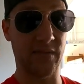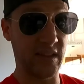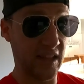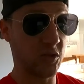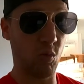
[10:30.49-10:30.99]
I
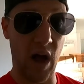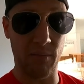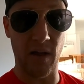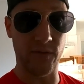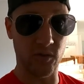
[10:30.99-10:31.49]
think that's
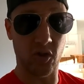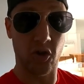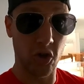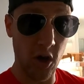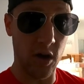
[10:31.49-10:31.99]
why my views are
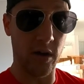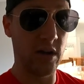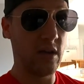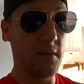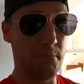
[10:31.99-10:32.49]

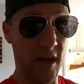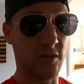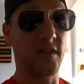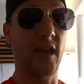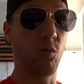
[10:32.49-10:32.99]
good,
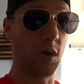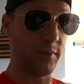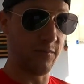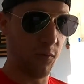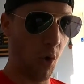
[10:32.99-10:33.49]
better than they were
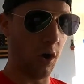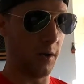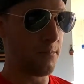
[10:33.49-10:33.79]
before.